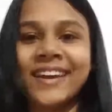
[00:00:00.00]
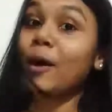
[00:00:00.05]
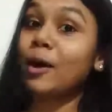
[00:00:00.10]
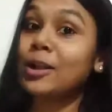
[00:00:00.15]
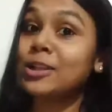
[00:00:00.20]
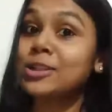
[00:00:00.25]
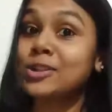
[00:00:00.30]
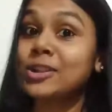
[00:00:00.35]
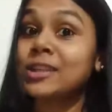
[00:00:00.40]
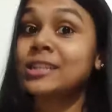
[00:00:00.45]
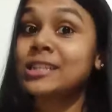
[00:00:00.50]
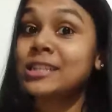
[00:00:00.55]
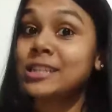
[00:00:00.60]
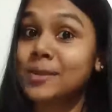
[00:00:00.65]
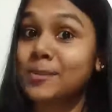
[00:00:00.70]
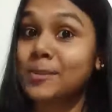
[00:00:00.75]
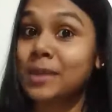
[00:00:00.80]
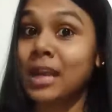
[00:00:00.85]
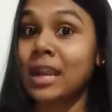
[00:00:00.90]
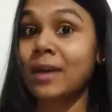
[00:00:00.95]
Also, the
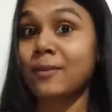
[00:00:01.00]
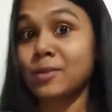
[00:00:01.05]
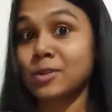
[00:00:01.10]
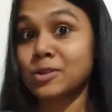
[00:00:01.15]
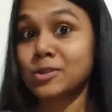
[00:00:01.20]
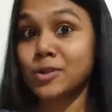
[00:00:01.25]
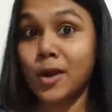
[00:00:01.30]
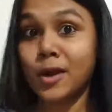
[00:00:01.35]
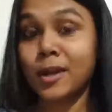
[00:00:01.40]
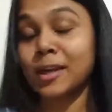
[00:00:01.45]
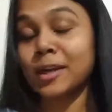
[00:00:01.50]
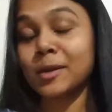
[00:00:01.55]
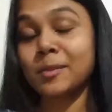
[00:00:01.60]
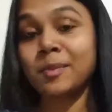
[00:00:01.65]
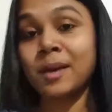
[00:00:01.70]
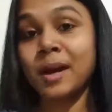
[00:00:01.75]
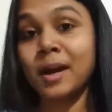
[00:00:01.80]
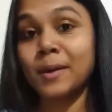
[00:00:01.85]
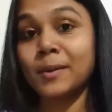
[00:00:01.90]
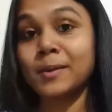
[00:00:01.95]
tip that I was talking
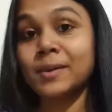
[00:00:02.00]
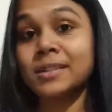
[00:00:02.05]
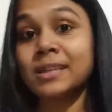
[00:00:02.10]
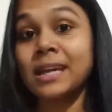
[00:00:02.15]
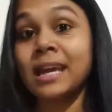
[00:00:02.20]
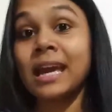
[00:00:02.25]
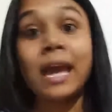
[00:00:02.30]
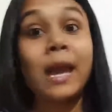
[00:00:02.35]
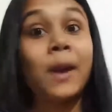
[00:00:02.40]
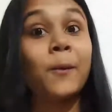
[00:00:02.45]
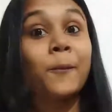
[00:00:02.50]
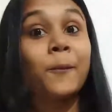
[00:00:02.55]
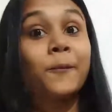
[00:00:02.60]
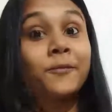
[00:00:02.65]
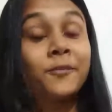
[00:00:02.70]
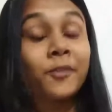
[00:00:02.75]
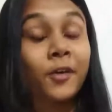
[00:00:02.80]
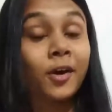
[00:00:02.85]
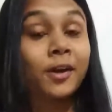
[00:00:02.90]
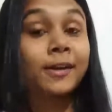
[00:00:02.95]
about
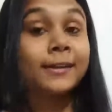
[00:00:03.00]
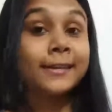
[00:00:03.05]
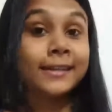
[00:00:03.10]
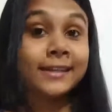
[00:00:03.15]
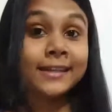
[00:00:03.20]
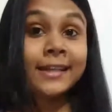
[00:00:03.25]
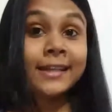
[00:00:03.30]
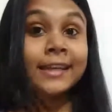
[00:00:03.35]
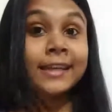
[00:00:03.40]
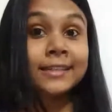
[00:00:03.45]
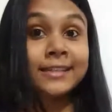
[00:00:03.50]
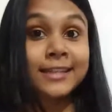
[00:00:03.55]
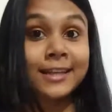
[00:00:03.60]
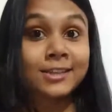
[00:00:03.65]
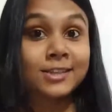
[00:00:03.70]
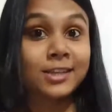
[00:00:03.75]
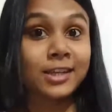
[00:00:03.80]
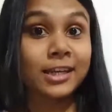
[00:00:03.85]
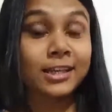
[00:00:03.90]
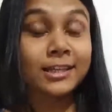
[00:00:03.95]
for learning
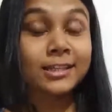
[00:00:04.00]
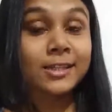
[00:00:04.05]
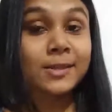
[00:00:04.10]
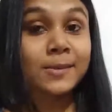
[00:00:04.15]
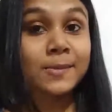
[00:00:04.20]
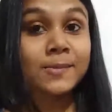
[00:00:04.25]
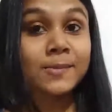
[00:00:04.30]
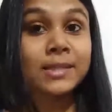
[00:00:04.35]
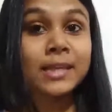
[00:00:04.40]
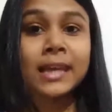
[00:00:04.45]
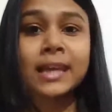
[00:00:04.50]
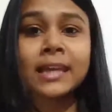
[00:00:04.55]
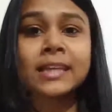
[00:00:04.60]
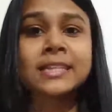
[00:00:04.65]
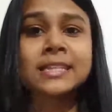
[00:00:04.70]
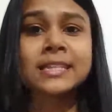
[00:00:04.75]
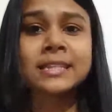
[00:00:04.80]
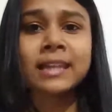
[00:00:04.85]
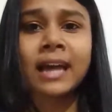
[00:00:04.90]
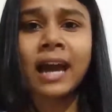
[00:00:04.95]
such idioms
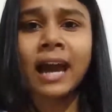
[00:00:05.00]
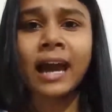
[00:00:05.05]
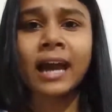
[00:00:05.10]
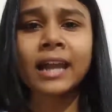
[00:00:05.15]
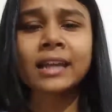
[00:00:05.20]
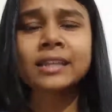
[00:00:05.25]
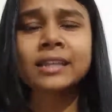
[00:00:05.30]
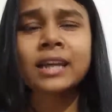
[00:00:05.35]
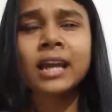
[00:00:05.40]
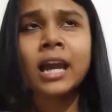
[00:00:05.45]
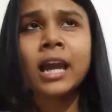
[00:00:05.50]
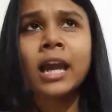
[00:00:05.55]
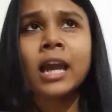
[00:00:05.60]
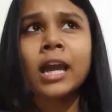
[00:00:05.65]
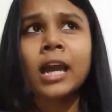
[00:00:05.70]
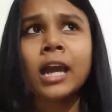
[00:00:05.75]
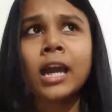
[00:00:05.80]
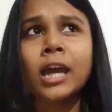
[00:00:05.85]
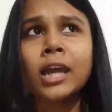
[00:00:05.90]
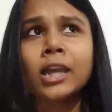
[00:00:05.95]
is that
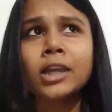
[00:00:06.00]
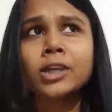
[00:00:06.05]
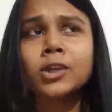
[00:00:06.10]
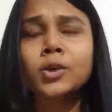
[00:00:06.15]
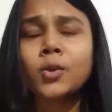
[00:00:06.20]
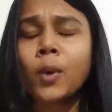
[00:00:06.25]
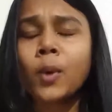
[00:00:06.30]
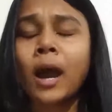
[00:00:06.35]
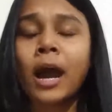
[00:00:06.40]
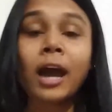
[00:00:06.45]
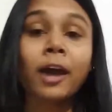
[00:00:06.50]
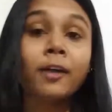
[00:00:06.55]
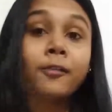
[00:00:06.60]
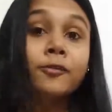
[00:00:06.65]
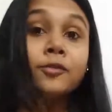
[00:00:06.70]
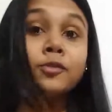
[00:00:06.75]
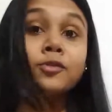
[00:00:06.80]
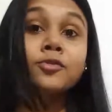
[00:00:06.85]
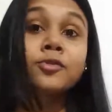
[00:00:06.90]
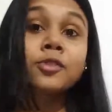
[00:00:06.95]
you
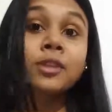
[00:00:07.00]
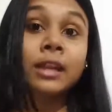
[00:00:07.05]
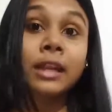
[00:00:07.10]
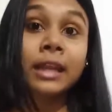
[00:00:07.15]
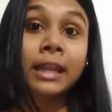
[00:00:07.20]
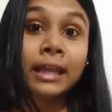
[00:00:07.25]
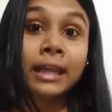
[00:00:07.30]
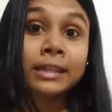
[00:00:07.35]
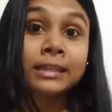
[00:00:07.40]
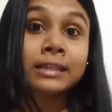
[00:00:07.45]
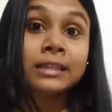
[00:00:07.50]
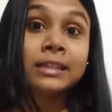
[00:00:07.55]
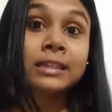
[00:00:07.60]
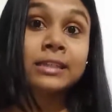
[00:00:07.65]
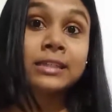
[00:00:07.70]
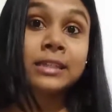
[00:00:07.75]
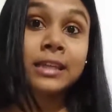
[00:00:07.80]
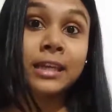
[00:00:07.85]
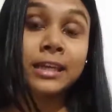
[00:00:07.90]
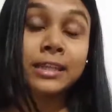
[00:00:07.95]
have to relate
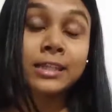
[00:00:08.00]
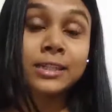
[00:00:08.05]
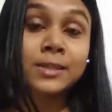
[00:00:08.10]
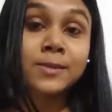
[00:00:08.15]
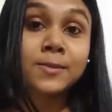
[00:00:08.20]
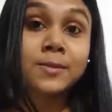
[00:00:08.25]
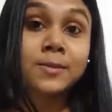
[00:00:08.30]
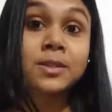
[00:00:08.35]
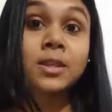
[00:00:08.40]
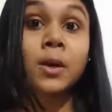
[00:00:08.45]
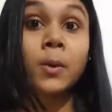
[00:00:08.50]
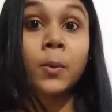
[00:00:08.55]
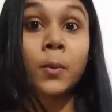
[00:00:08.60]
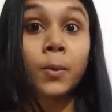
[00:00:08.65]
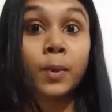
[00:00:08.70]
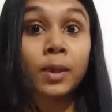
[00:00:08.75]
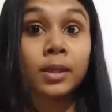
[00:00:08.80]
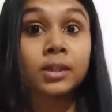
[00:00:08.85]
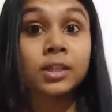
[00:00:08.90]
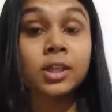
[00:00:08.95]
these idioms
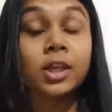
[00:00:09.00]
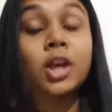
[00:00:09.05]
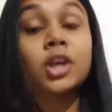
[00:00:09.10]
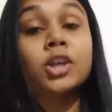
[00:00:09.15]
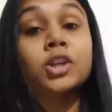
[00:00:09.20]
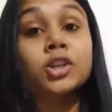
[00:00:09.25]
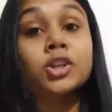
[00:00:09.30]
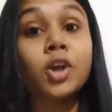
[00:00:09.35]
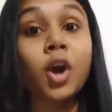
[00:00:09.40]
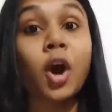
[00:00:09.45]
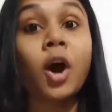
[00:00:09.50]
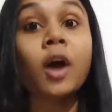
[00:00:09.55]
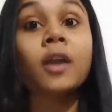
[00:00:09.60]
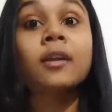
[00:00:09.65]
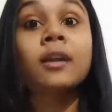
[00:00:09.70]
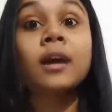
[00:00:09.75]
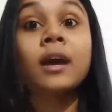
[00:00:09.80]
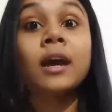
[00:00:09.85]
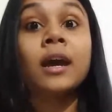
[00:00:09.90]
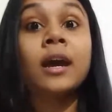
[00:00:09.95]
with your